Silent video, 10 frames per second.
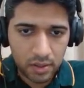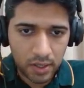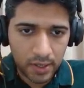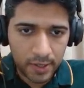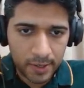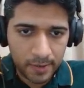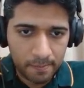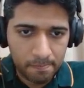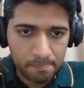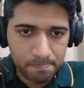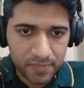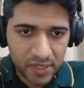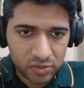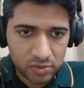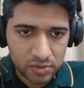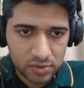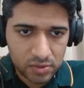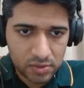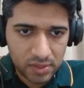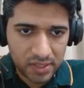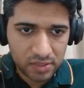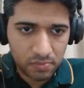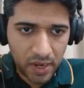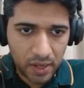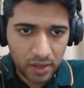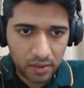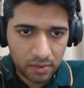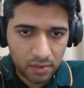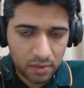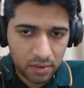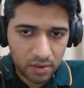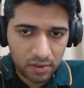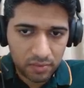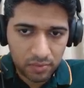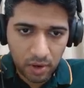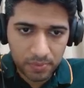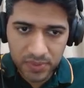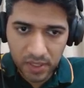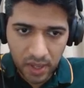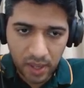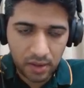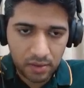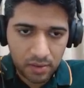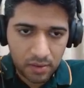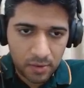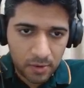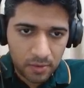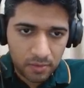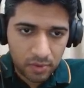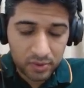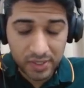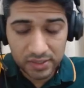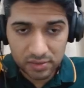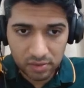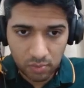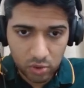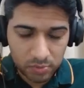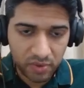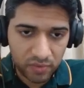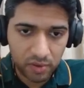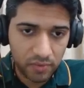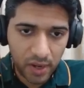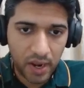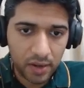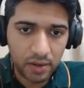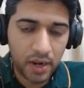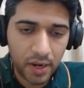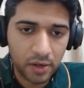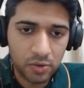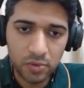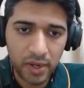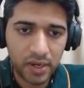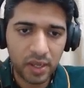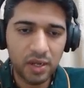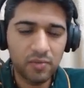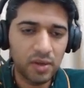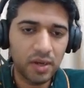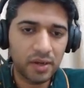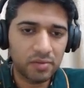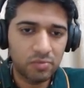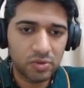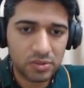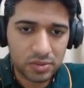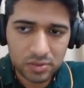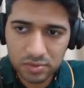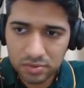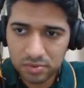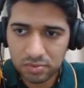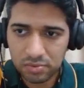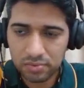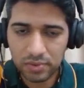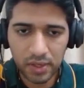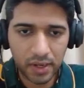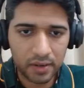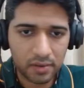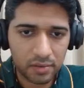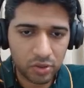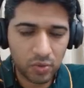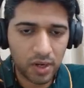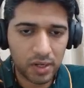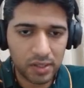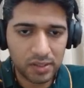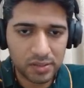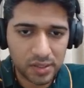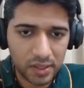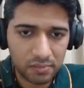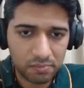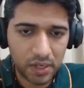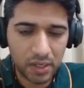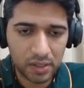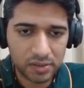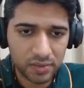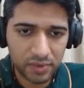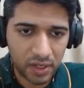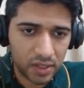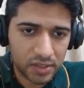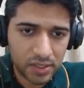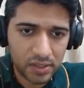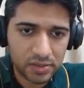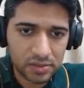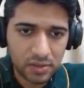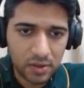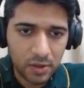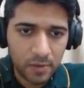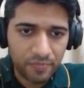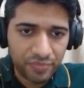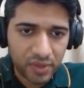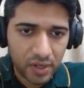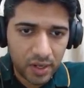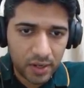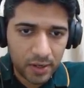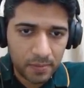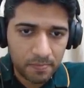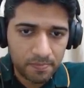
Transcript: That's my option A, or that's the most preferred way. I do any way, like most, like URLs and bundlers, everything understands uh,